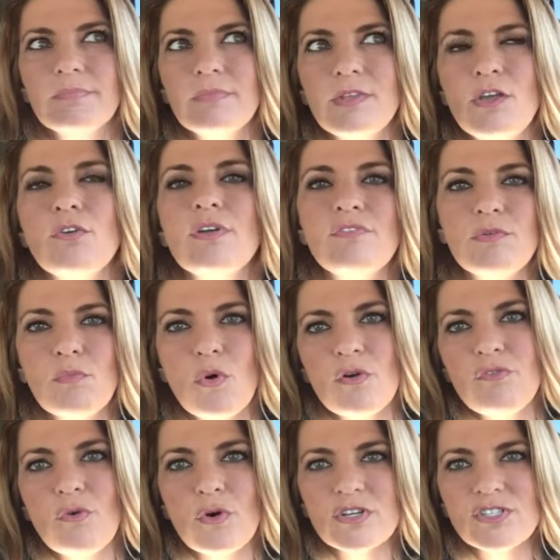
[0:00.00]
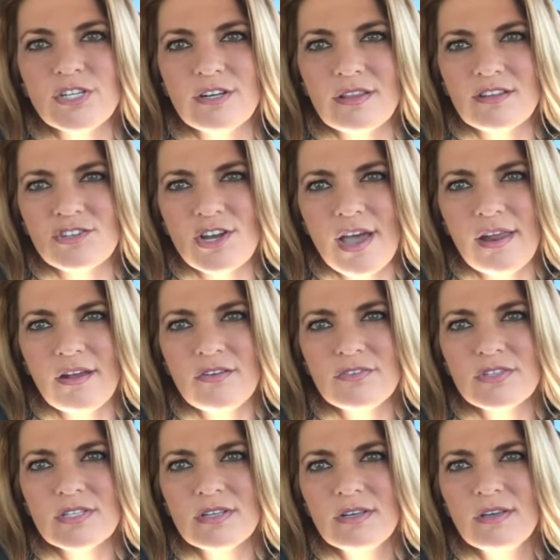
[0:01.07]
You're even more forced into the
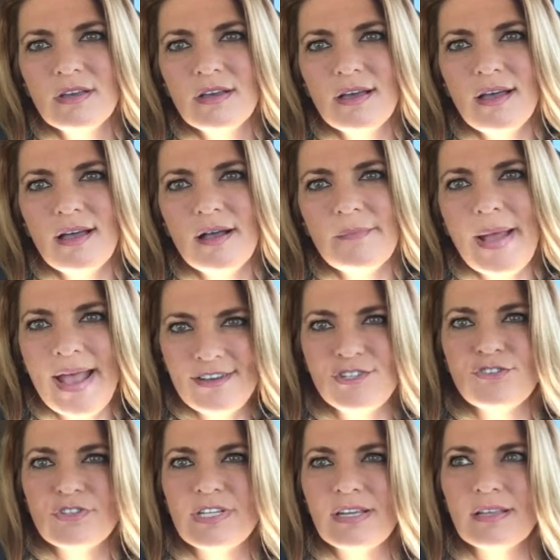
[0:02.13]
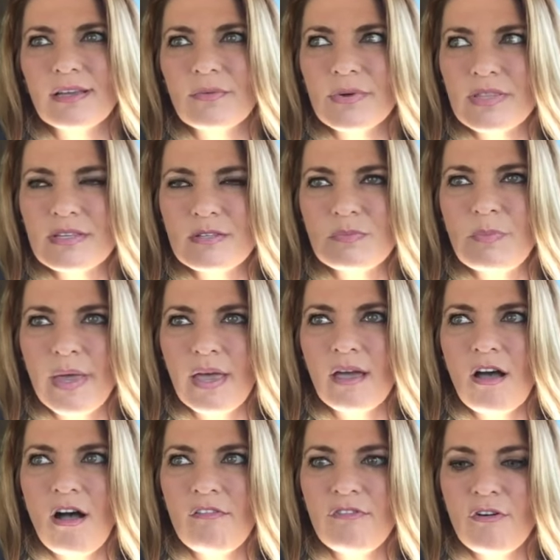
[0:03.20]
shadows as you're dealing with this
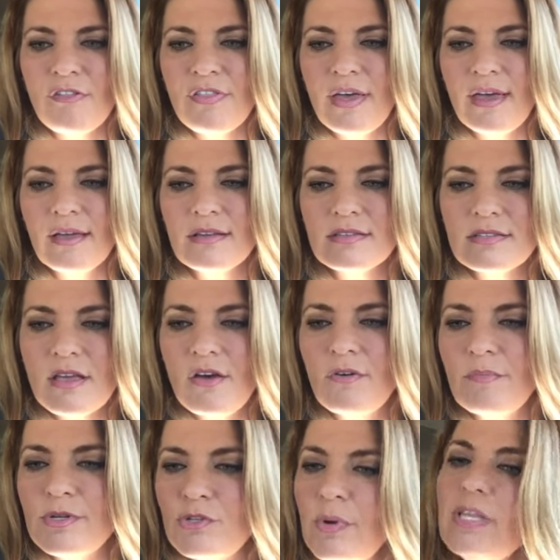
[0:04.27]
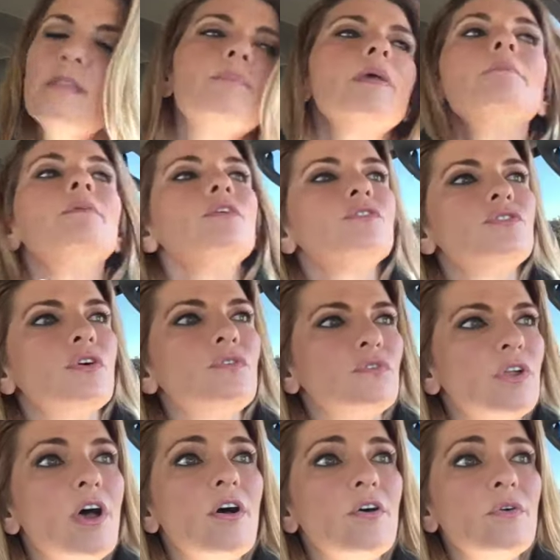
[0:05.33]
big, awful thing. So between the people who
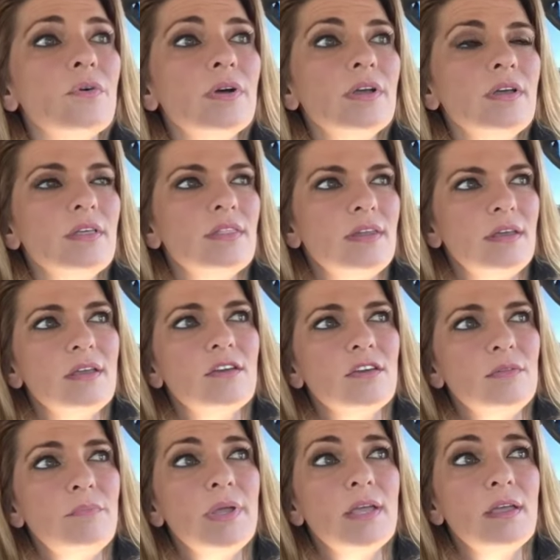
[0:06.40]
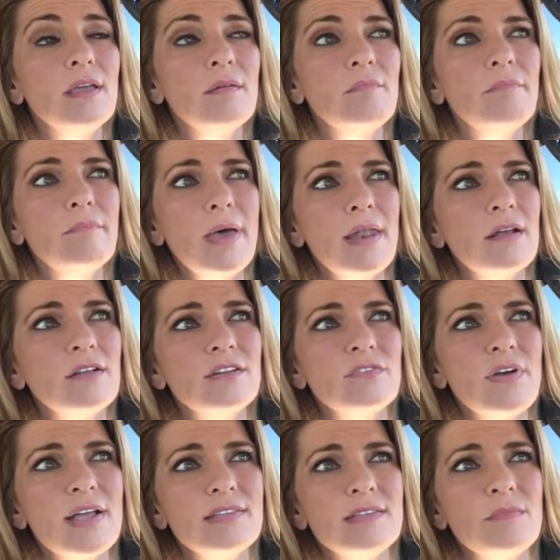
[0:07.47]
don't know that it could be a medical
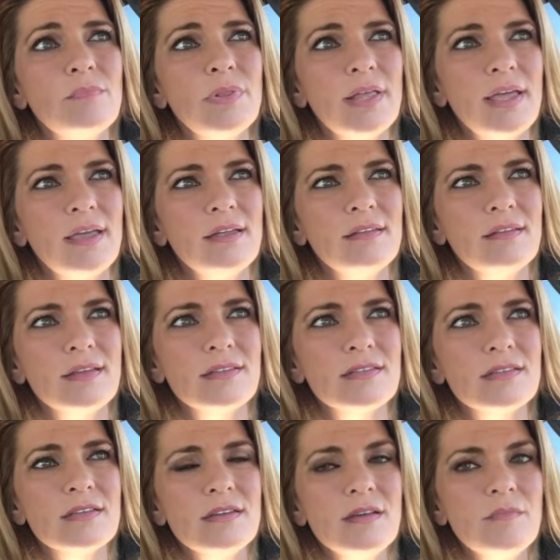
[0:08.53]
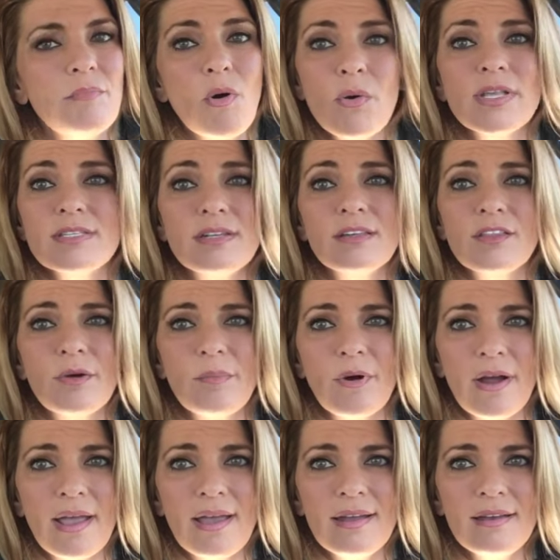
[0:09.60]
device implant that's poisoning their
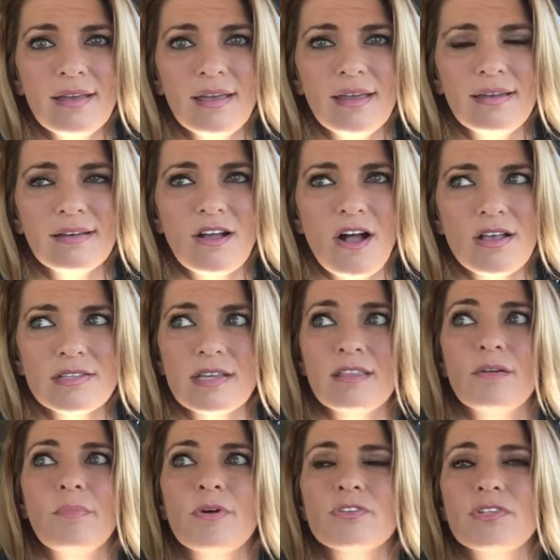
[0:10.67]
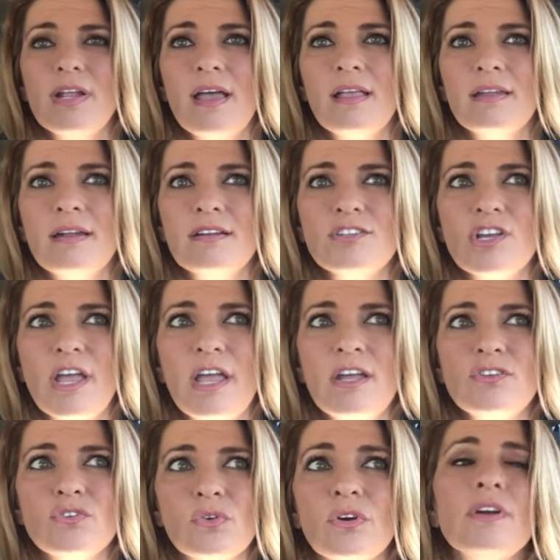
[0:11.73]
brain and causing their personality to
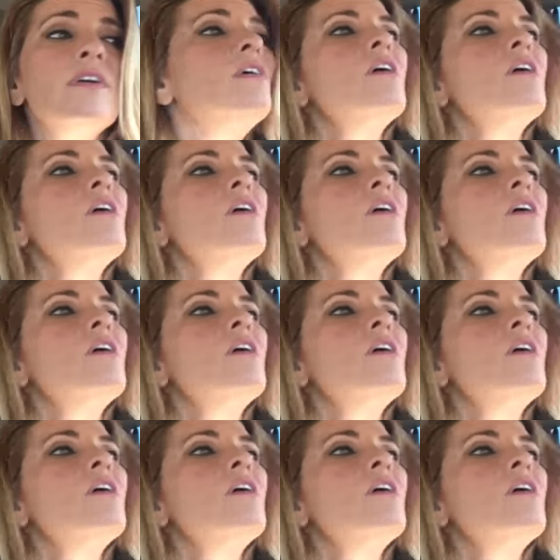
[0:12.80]
change or